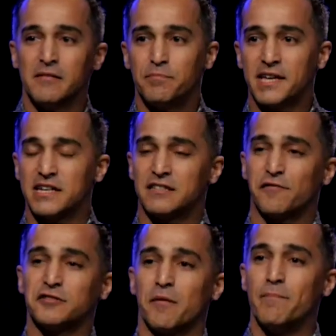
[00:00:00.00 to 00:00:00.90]
Because if it
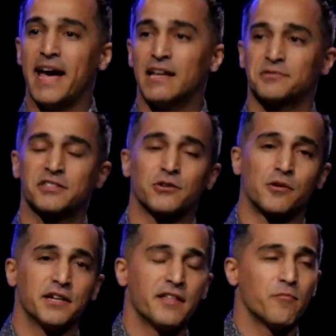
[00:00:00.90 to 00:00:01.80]
was a made-up
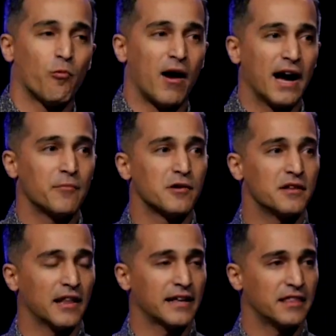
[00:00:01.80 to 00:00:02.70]
story, then why would,
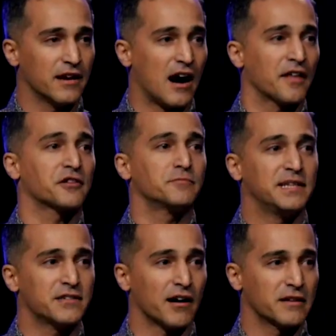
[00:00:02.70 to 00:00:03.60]
like, the authors be
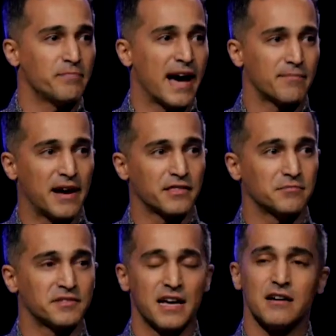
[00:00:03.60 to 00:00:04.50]
talking bad about
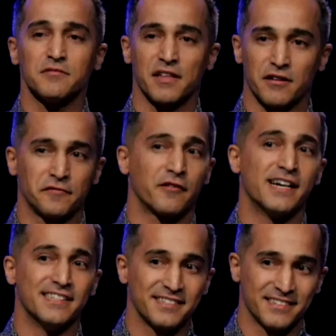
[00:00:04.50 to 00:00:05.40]
themselves and their
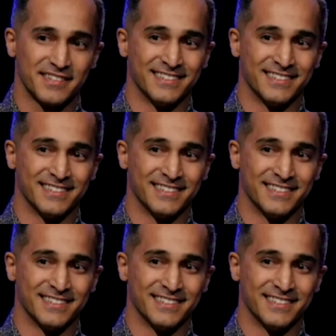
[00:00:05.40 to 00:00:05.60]
friends?